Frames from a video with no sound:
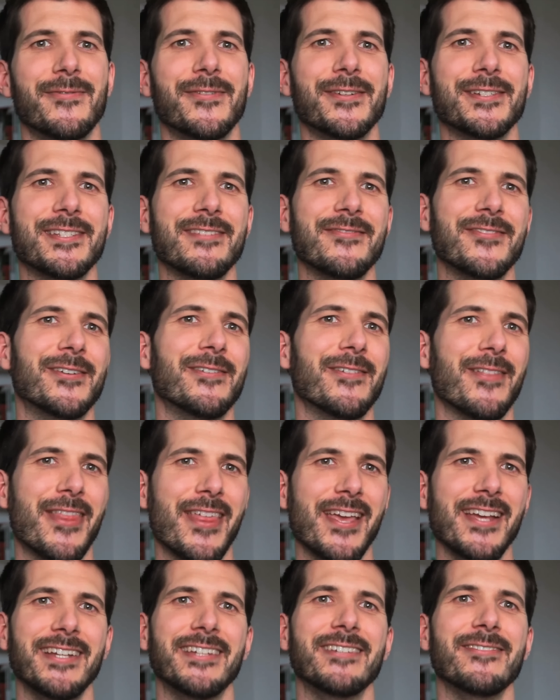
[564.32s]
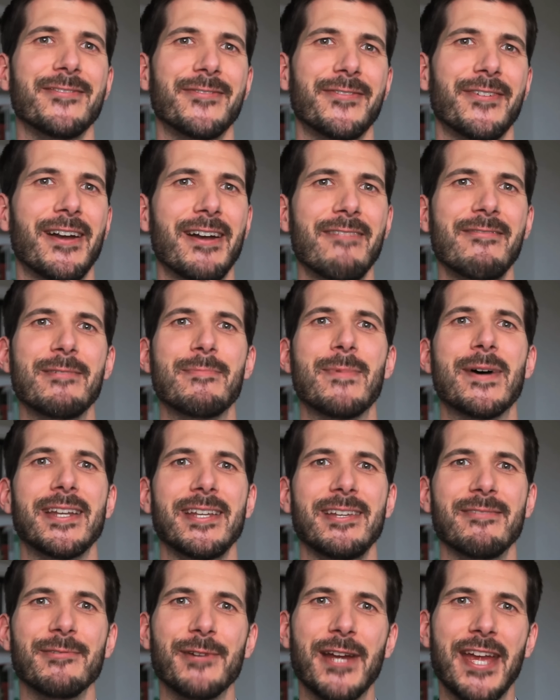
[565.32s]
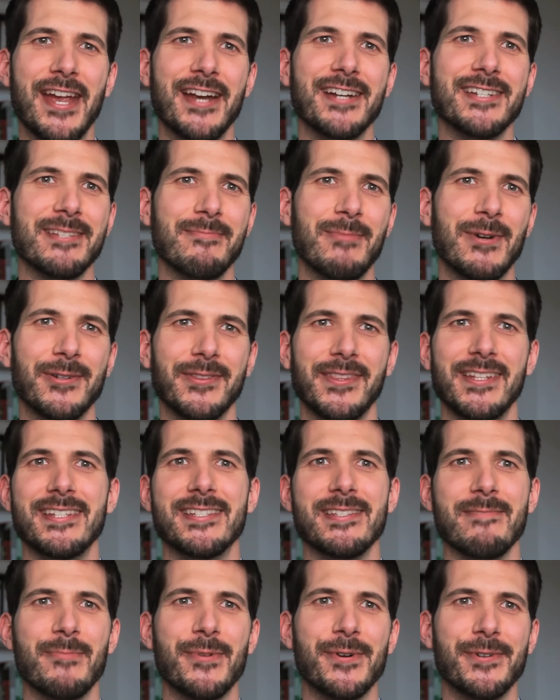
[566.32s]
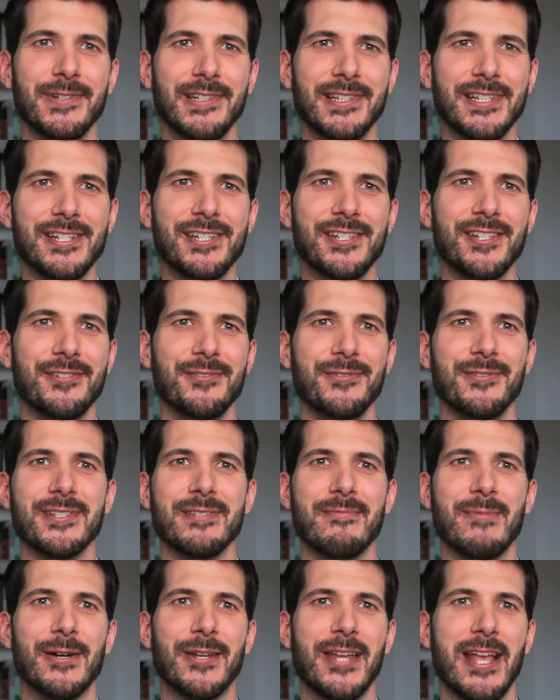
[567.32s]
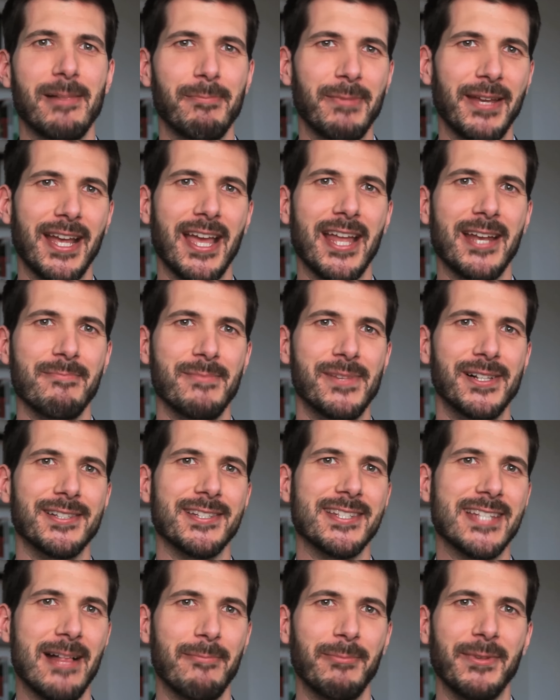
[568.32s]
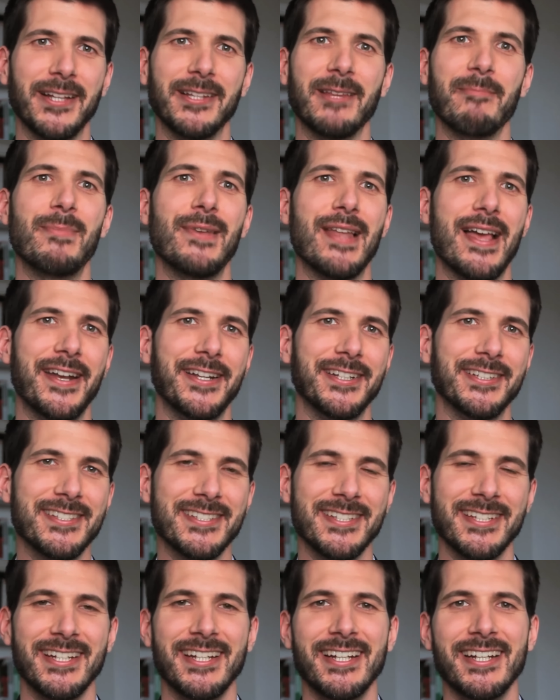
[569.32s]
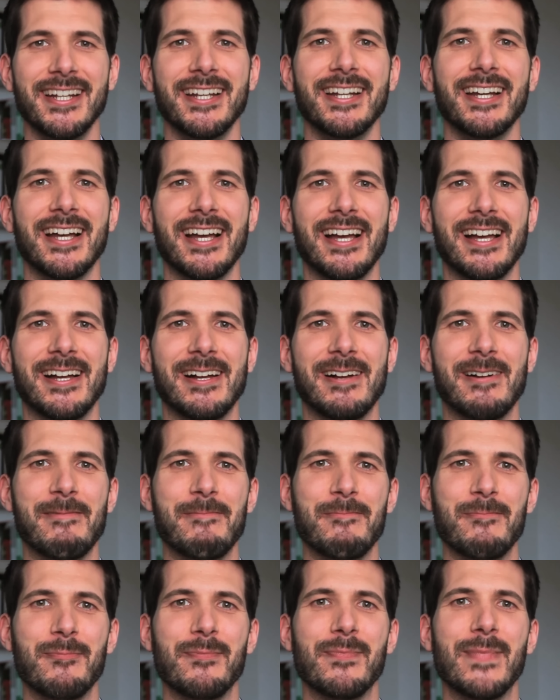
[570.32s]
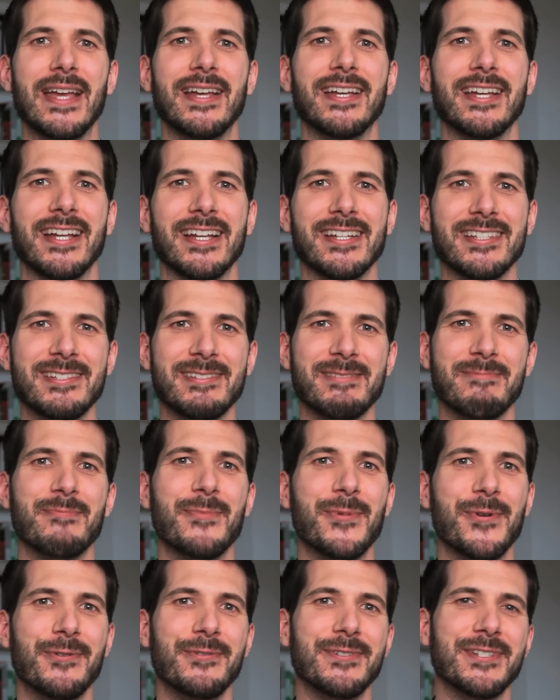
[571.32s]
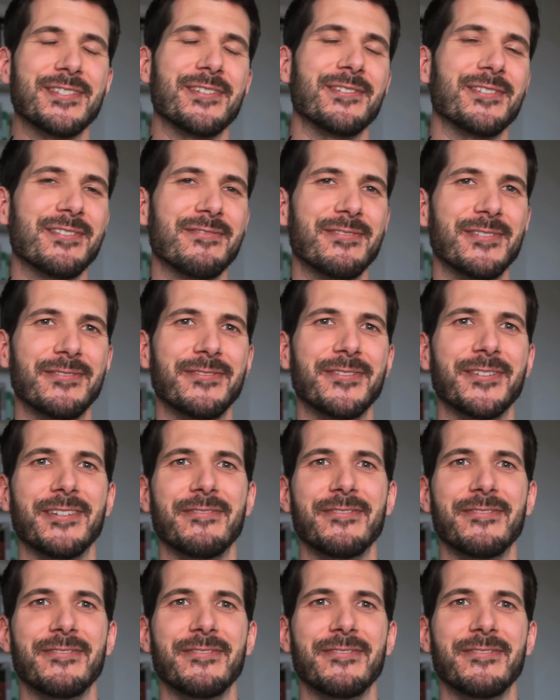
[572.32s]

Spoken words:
first of all, thank you for everybody who cares about these important issues, about helping animals, helping the planet, making us more resourceful for the